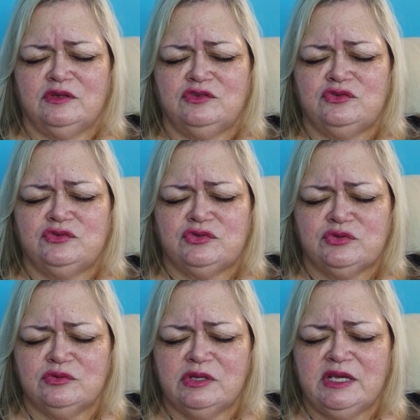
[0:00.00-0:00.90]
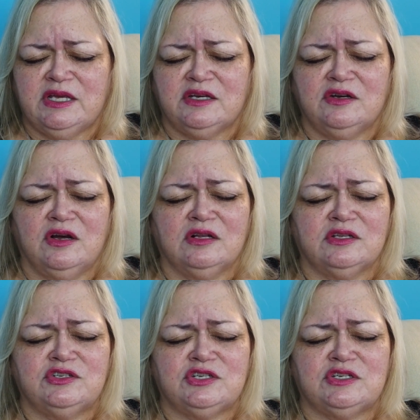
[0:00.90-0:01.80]
to truly
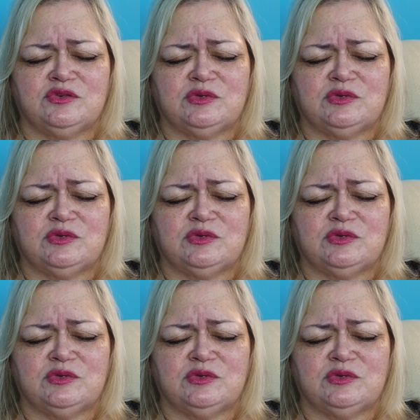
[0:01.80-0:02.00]
acknowledge and